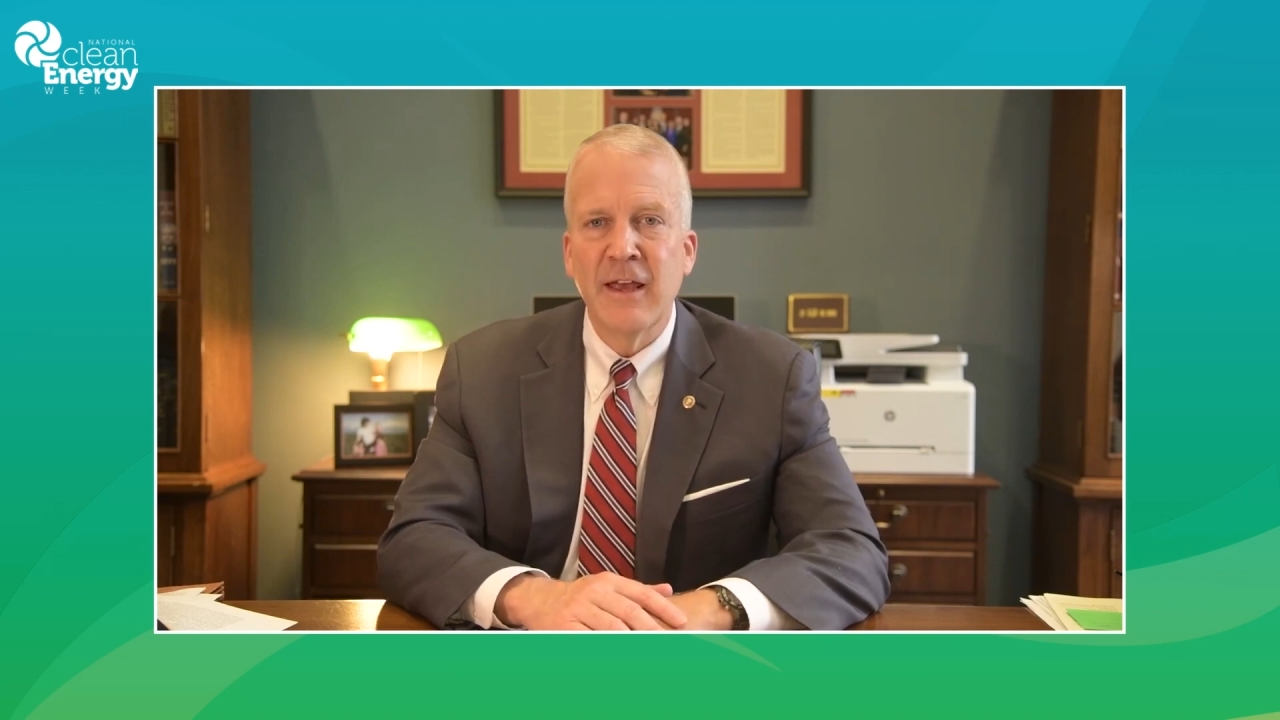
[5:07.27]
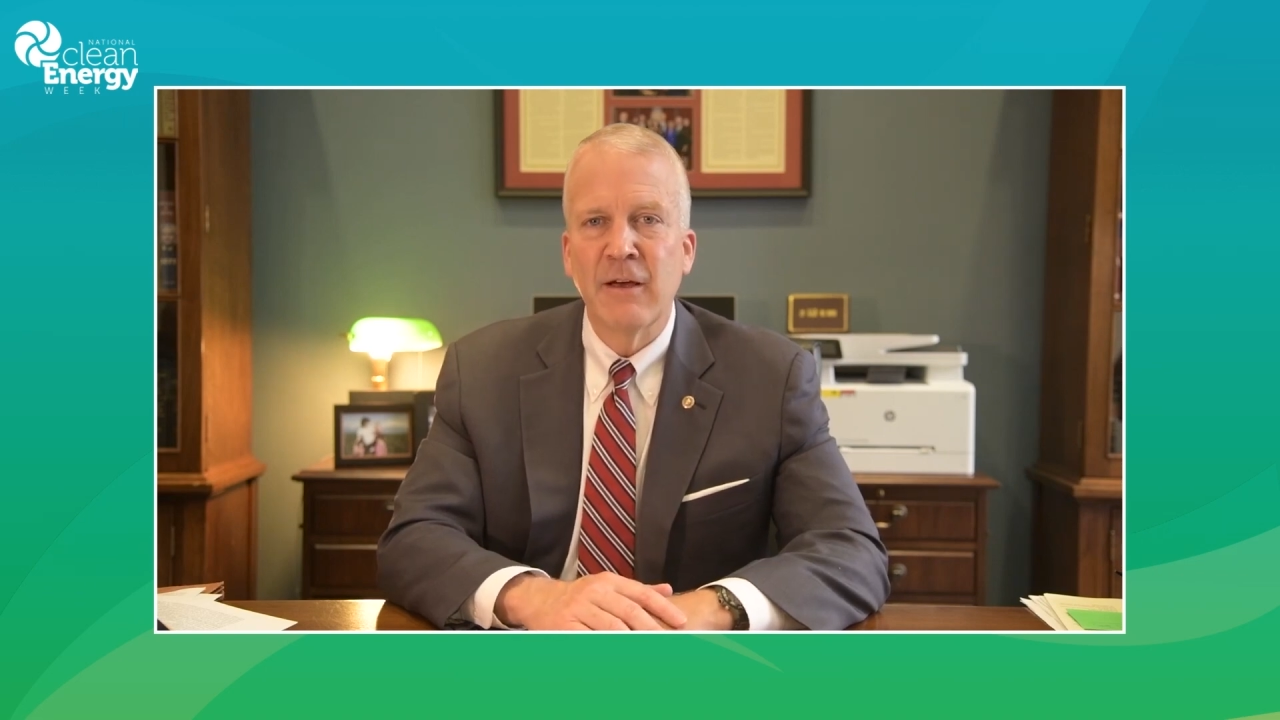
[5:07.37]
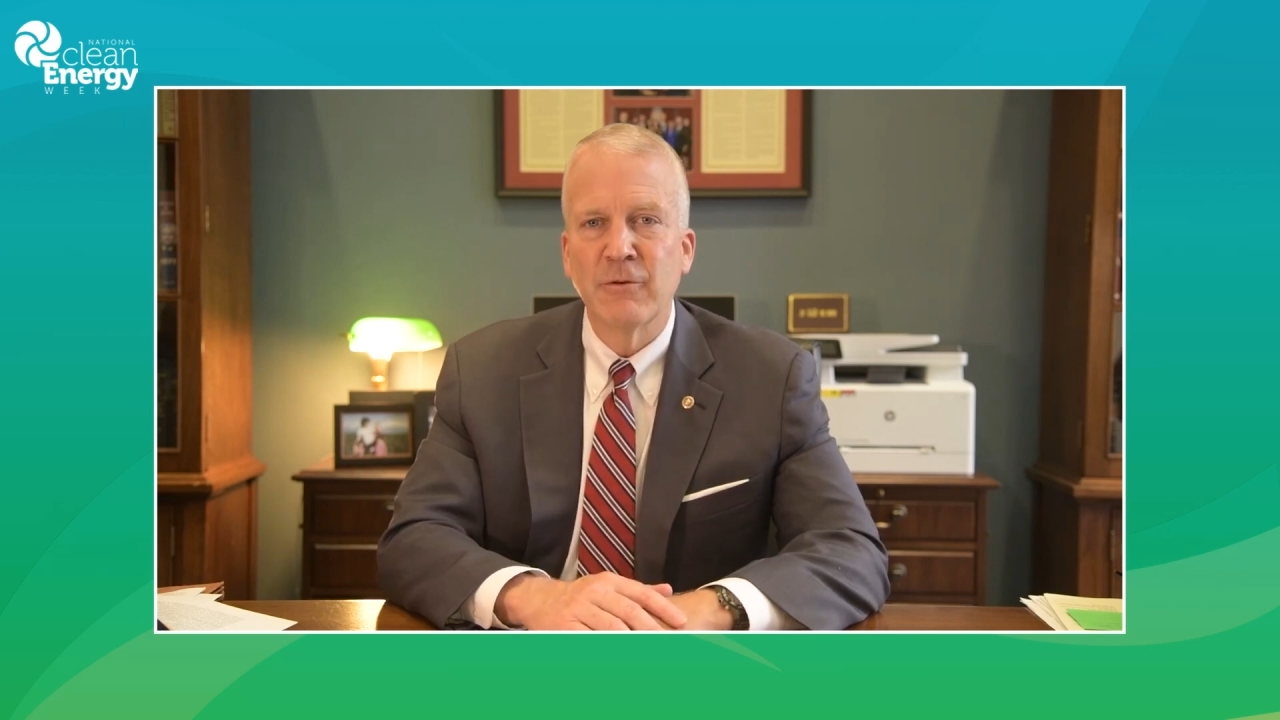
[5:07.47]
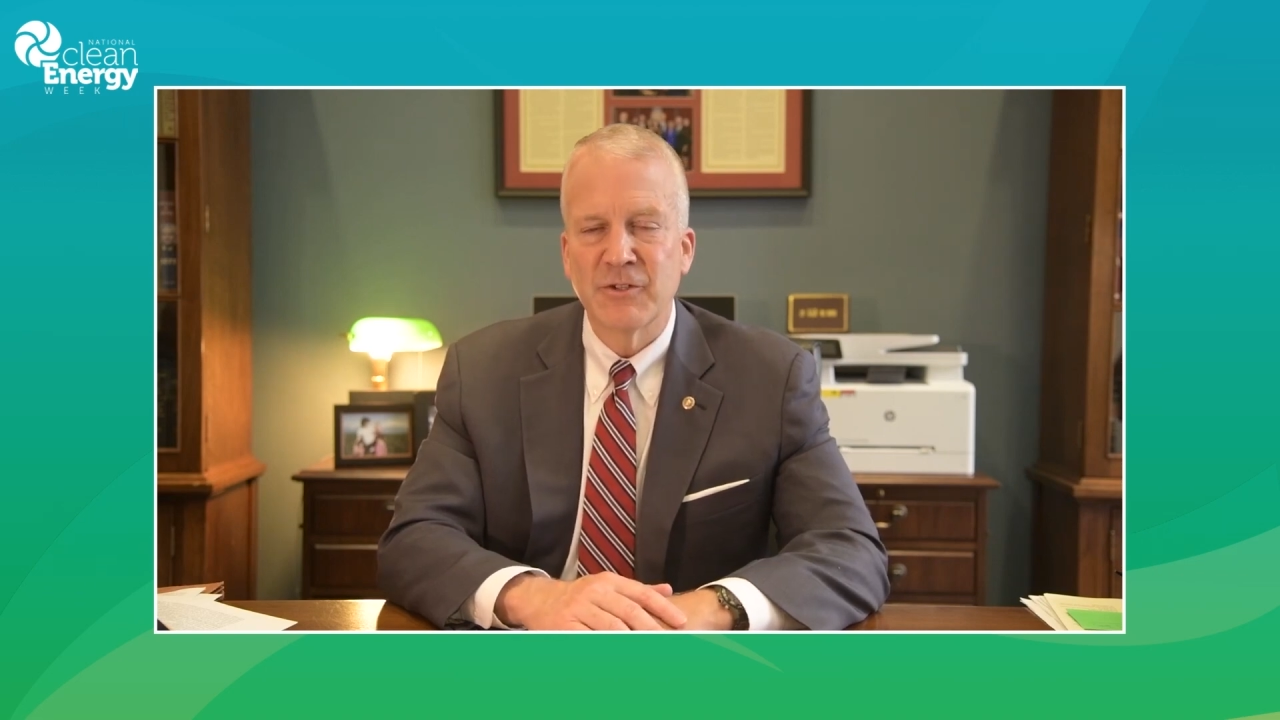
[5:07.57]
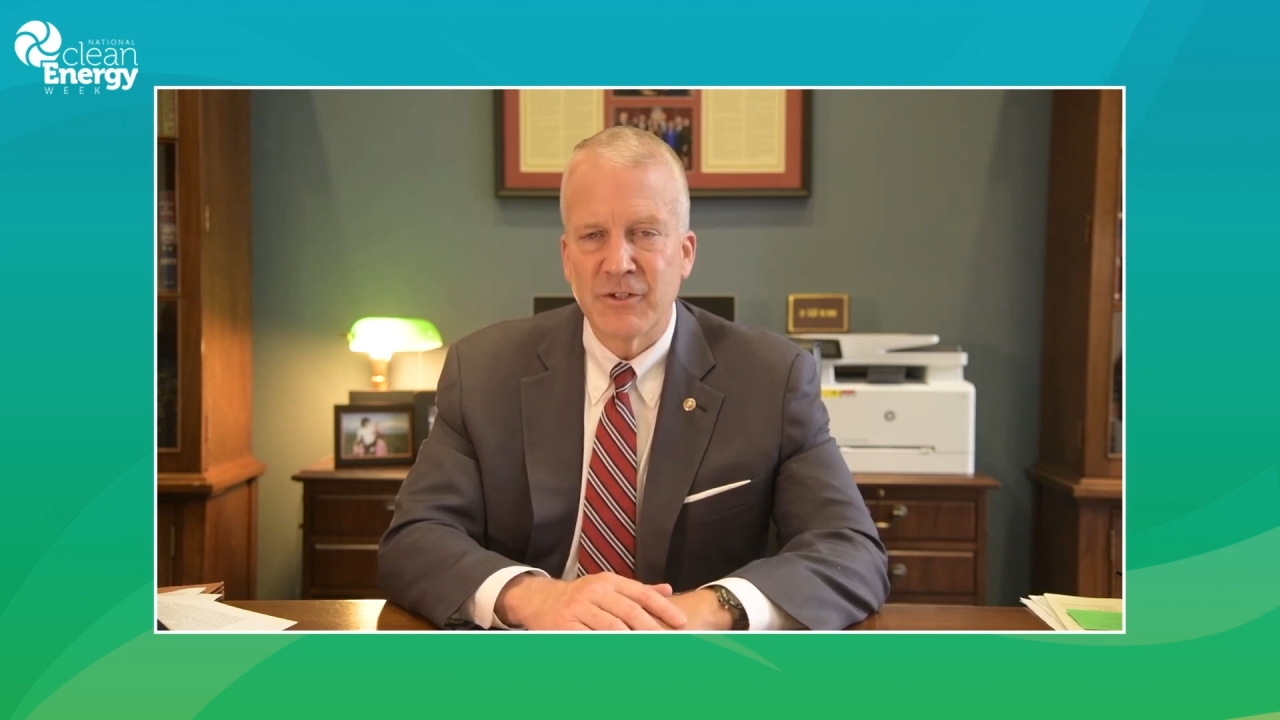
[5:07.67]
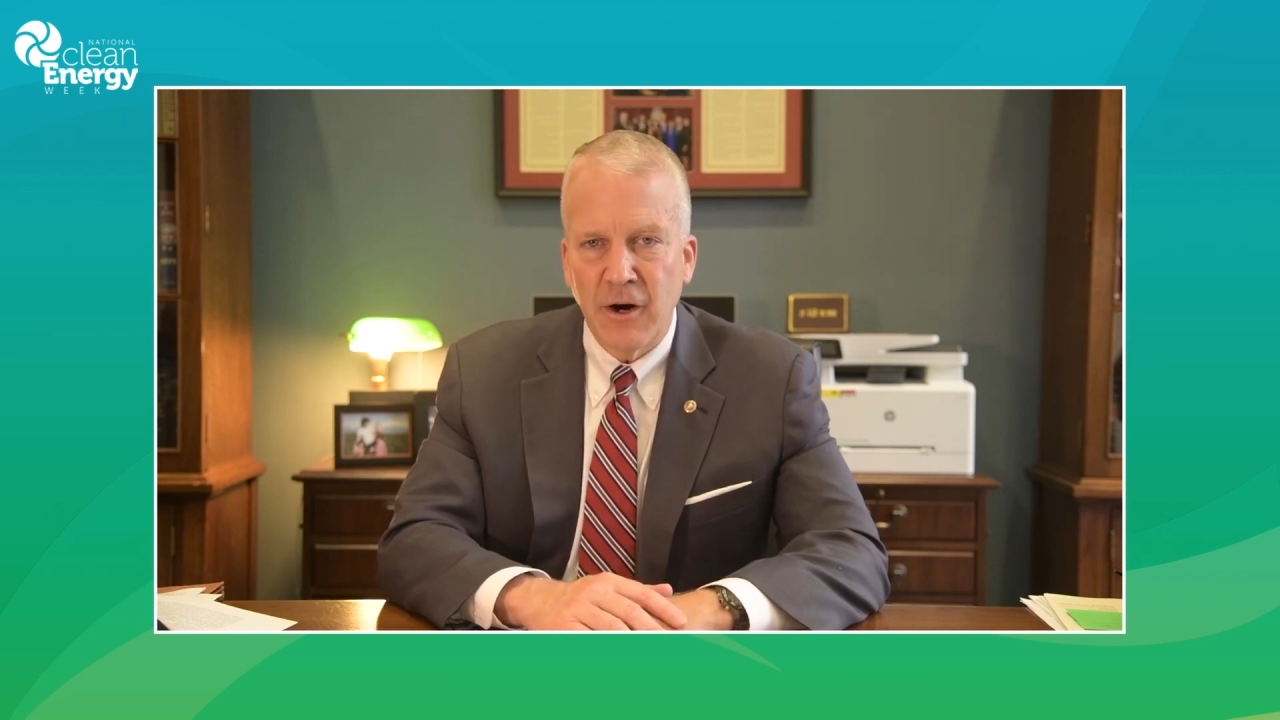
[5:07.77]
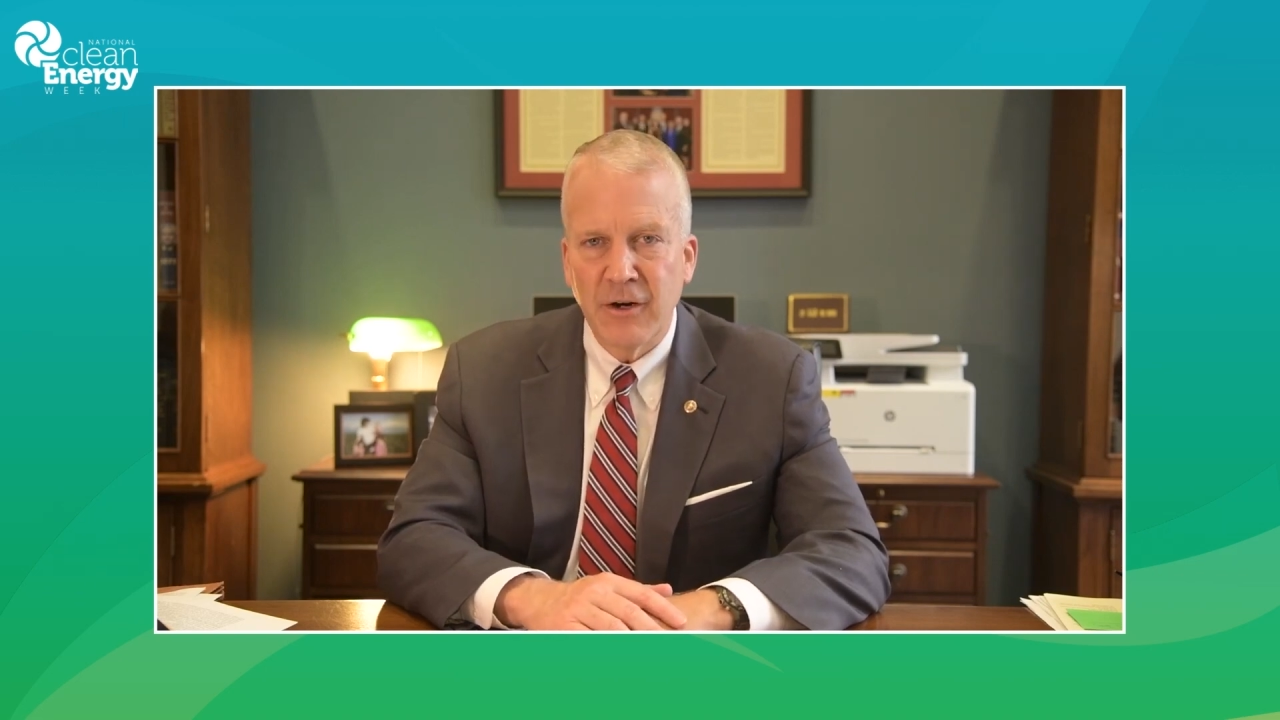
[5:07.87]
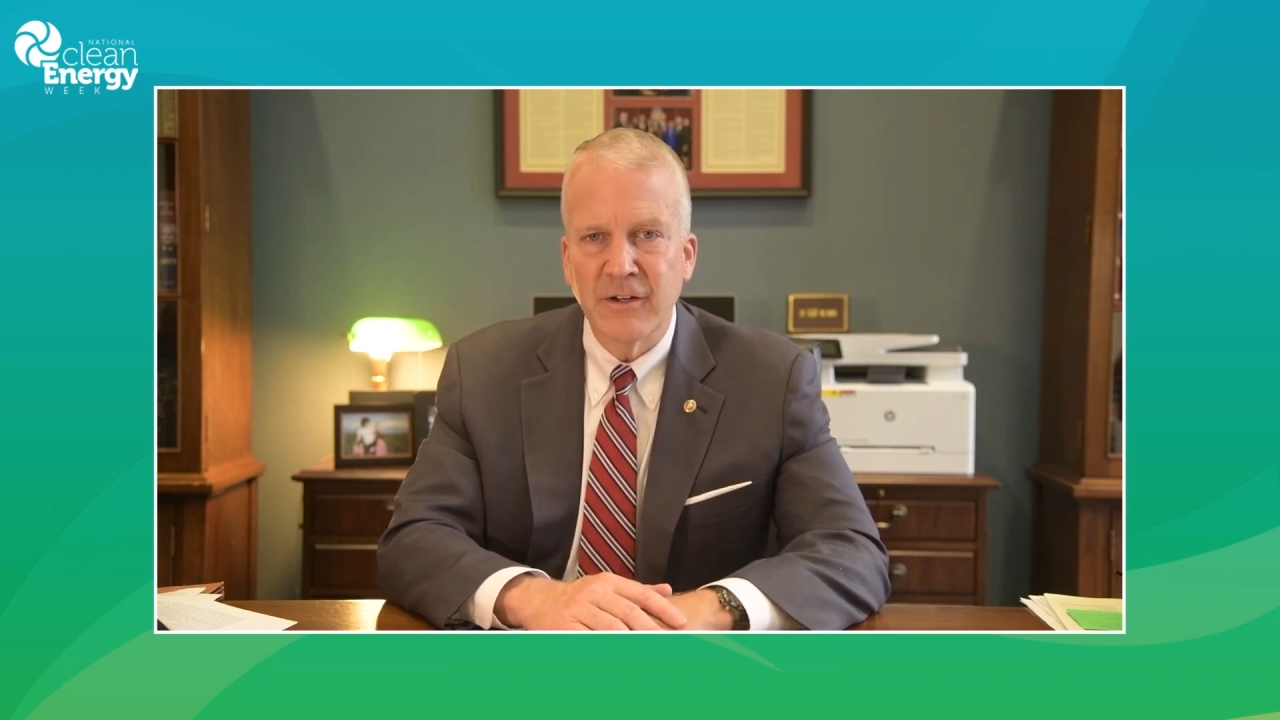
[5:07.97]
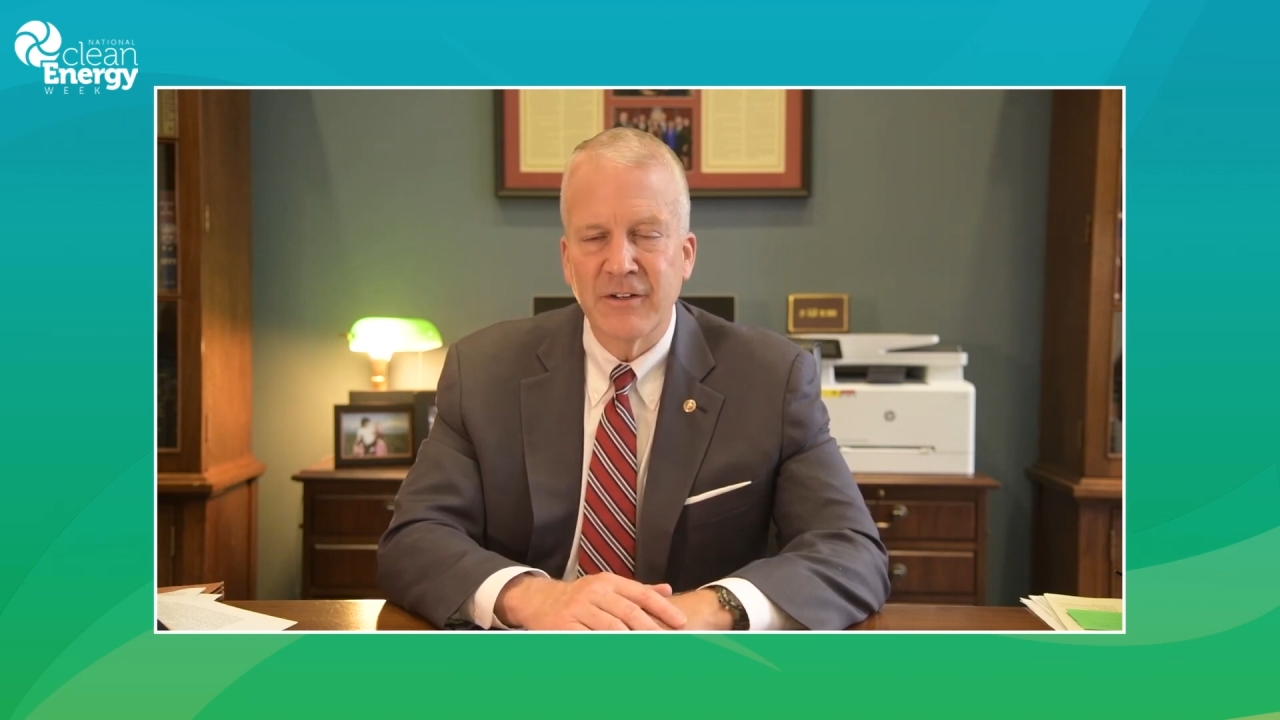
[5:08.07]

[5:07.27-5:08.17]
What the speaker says: and we're starting